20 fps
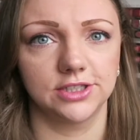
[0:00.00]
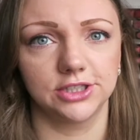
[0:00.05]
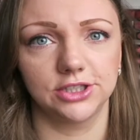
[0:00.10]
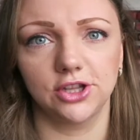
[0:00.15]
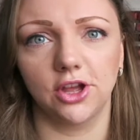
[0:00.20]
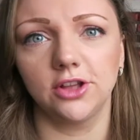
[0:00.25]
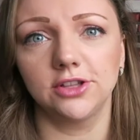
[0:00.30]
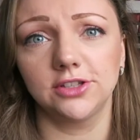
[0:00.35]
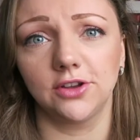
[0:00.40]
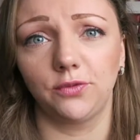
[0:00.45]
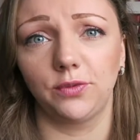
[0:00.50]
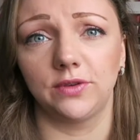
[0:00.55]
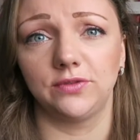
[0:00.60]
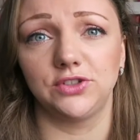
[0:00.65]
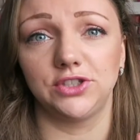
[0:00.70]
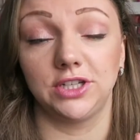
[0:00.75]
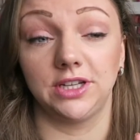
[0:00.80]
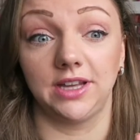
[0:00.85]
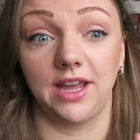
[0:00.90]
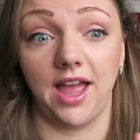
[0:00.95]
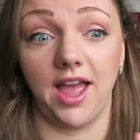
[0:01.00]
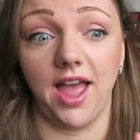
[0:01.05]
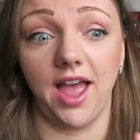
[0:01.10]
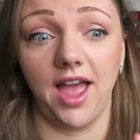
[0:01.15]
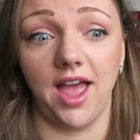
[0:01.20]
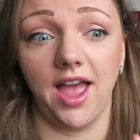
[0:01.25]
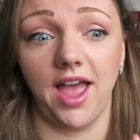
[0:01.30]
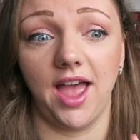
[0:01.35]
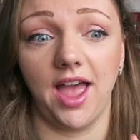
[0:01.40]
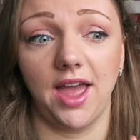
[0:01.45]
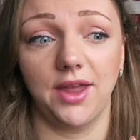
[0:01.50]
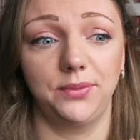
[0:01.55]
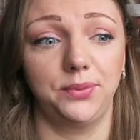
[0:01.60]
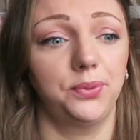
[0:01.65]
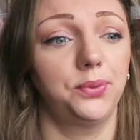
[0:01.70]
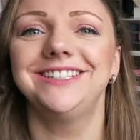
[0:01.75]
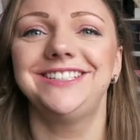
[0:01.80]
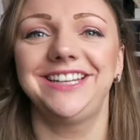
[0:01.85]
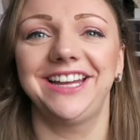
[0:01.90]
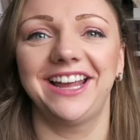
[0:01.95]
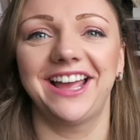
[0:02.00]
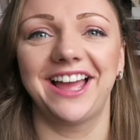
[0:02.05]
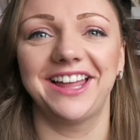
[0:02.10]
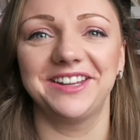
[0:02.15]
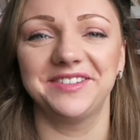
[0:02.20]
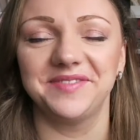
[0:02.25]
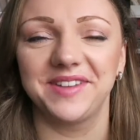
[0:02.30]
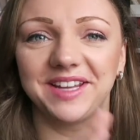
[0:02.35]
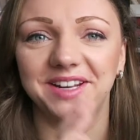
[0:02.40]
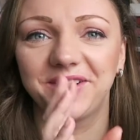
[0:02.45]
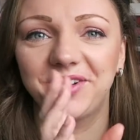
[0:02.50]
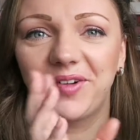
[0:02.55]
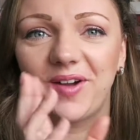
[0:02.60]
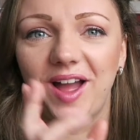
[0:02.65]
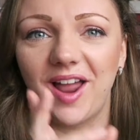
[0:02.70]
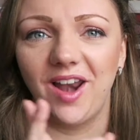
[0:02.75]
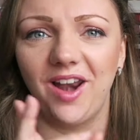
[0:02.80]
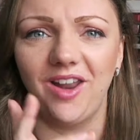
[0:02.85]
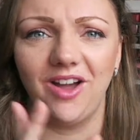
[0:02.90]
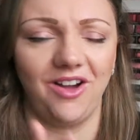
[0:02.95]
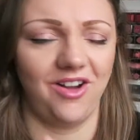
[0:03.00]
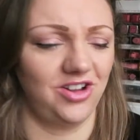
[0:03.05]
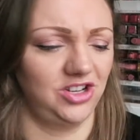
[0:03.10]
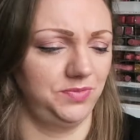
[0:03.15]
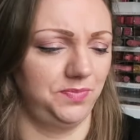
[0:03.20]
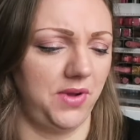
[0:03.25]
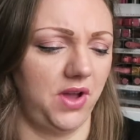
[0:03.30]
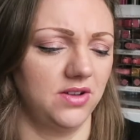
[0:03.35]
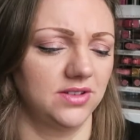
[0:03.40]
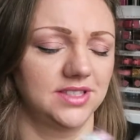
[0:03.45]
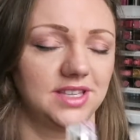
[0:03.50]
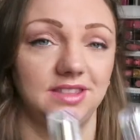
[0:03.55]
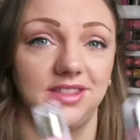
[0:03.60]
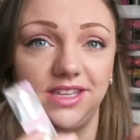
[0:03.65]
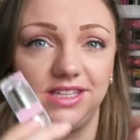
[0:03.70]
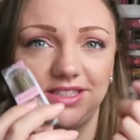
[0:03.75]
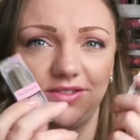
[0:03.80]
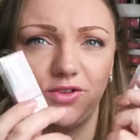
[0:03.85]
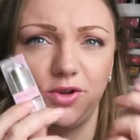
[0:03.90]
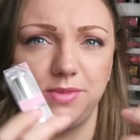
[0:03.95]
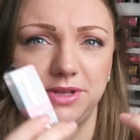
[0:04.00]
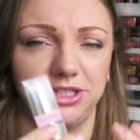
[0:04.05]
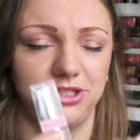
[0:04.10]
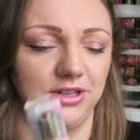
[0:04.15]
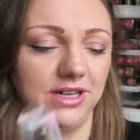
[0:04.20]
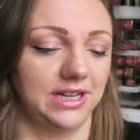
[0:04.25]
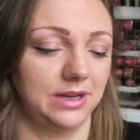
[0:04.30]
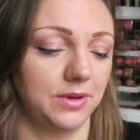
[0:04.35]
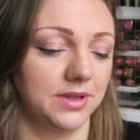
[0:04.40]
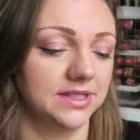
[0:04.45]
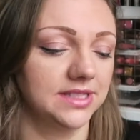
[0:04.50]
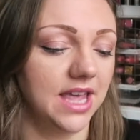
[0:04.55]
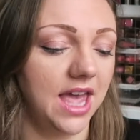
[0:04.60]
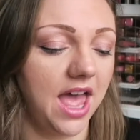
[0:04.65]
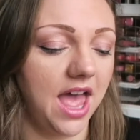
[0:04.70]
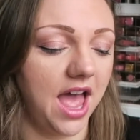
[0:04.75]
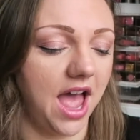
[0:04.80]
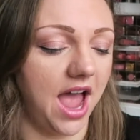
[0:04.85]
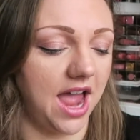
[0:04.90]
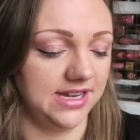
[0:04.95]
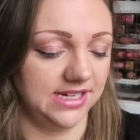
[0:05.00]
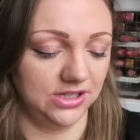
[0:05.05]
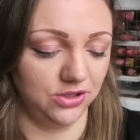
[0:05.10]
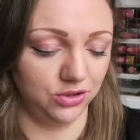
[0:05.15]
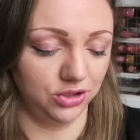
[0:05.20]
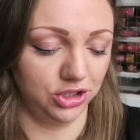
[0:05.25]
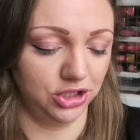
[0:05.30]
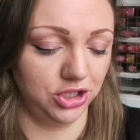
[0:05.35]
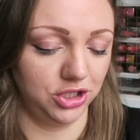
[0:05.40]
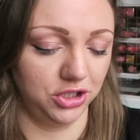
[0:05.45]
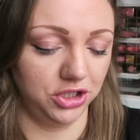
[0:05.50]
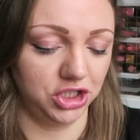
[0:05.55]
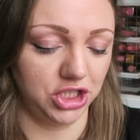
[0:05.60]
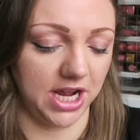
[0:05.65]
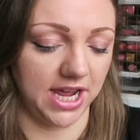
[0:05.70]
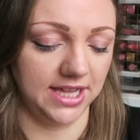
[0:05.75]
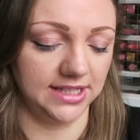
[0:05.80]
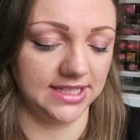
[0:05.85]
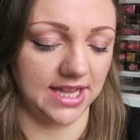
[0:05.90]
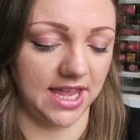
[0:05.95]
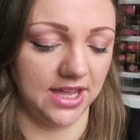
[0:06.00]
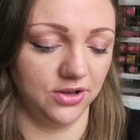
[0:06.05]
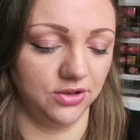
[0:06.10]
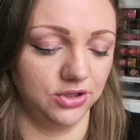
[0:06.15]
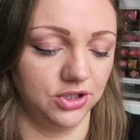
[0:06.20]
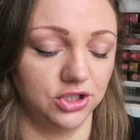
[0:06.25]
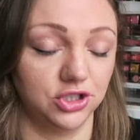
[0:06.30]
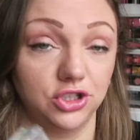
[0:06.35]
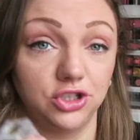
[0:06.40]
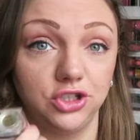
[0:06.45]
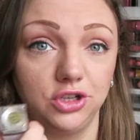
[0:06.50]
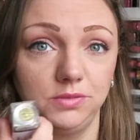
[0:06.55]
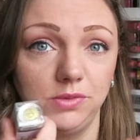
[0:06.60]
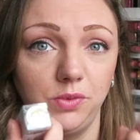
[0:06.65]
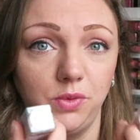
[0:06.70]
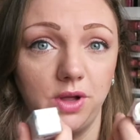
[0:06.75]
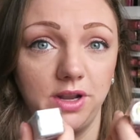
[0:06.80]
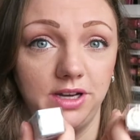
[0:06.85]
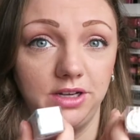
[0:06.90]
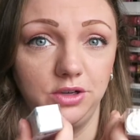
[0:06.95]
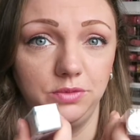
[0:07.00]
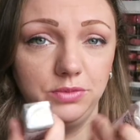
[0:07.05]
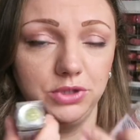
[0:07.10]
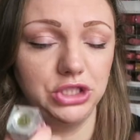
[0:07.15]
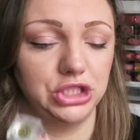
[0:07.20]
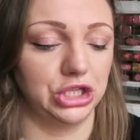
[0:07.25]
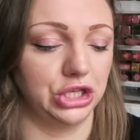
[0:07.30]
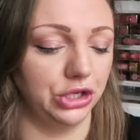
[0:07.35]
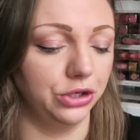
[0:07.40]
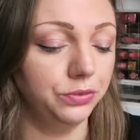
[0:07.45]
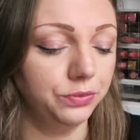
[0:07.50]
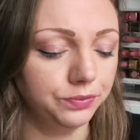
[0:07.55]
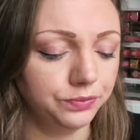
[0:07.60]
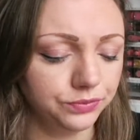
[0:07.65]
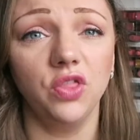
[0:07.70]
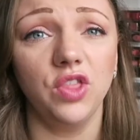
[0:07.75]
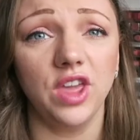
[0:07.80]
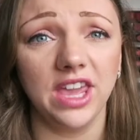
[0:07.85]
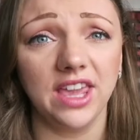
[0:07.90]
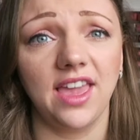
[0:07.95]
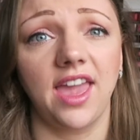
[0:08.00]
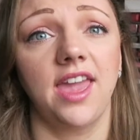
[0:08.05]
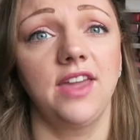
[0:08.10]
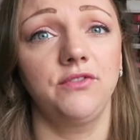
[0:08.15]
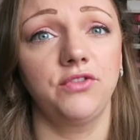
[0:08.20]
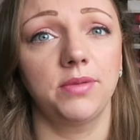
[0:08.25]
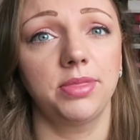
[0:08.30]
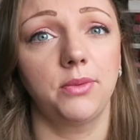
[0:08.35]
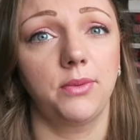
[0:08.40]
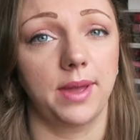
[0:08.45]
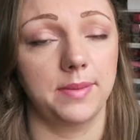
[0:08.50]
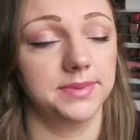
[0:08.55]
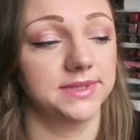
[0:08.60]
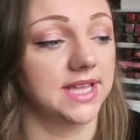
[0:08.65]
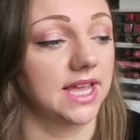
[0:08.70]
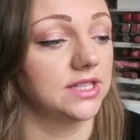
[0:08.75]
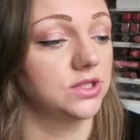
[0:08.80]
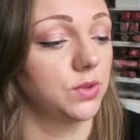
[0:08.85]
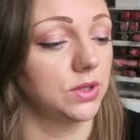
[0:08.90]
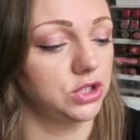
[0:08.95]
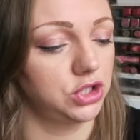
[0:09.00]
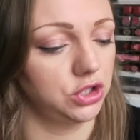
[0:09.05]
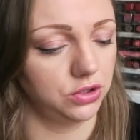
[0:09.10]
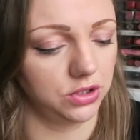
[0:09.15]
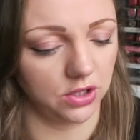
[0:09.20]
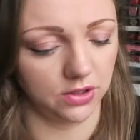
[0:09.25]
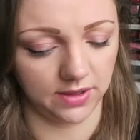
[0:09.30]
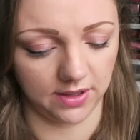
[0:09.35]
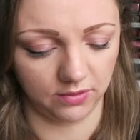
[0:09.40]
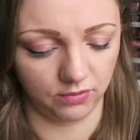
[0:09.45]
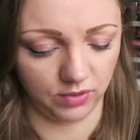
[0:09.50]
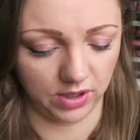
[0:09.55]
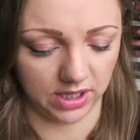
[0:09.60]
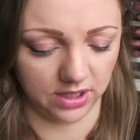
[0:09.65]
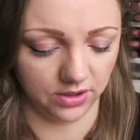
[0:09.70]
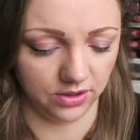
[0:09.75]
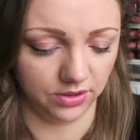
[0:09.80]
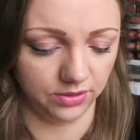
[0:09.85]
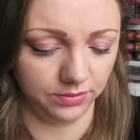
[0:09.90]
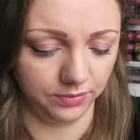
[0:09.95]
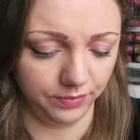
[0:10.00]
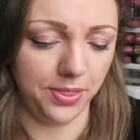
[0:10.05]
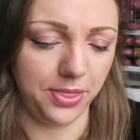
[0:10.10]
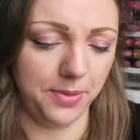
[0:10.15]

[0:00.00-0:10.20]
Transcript: To start off with, she had, she had them in quite a large box and these have come in two little ones. I did order two shades. I ordered number one and number two. They came from the website, so I do know they're real.